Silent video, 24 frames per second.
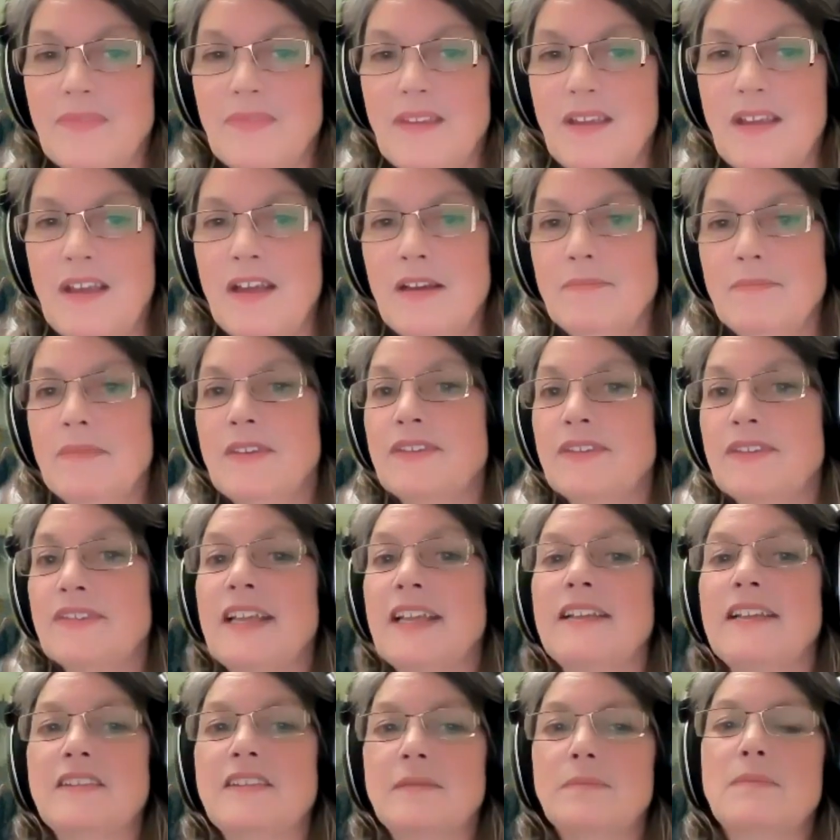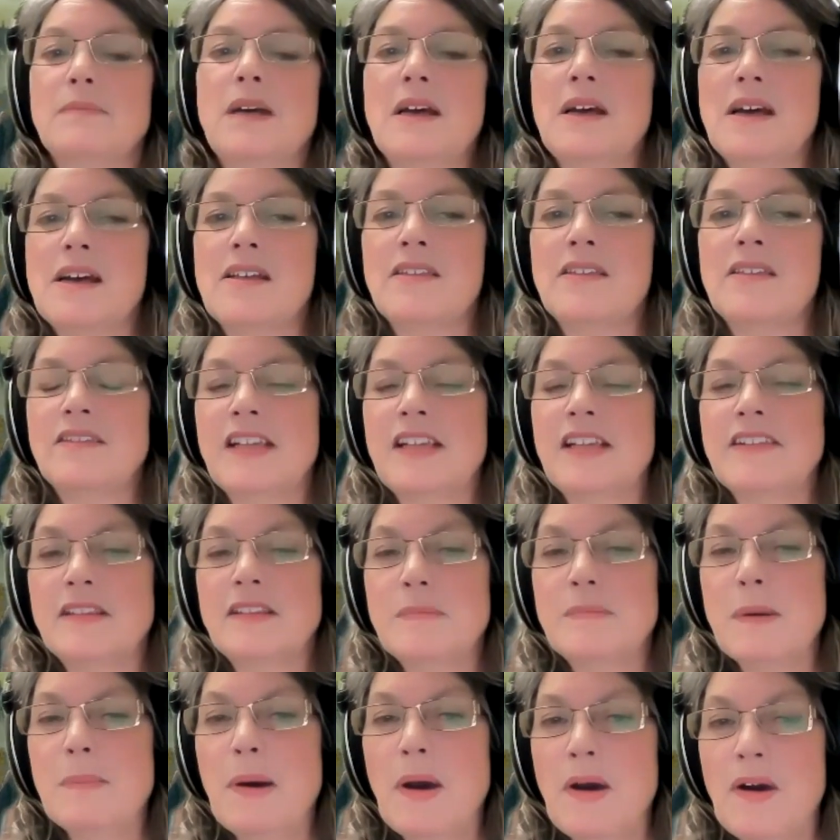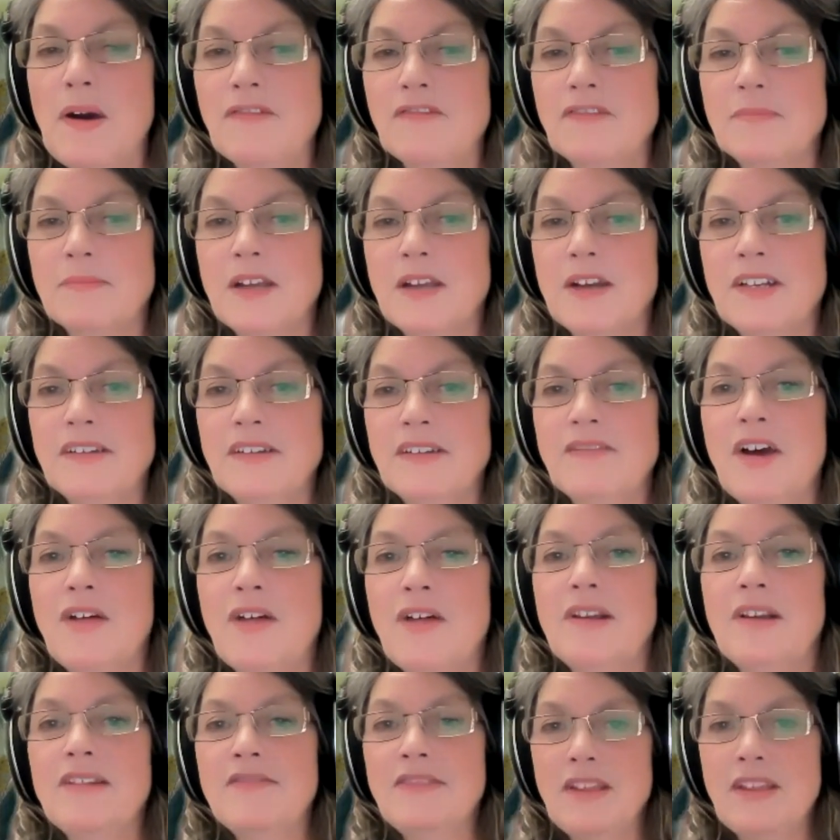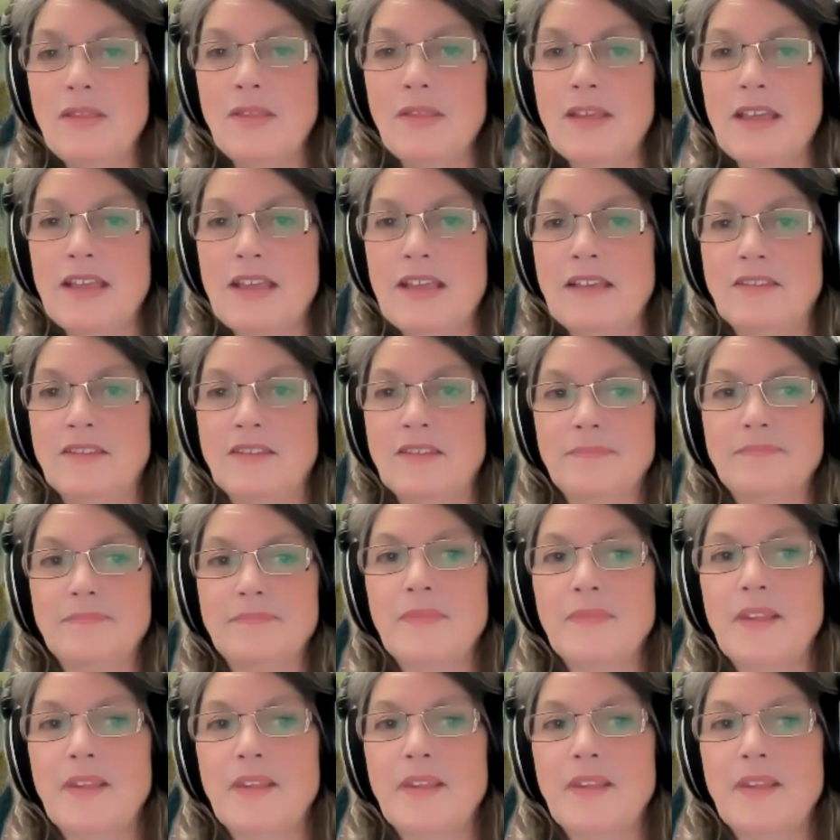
that sets them apart from kind of other living things.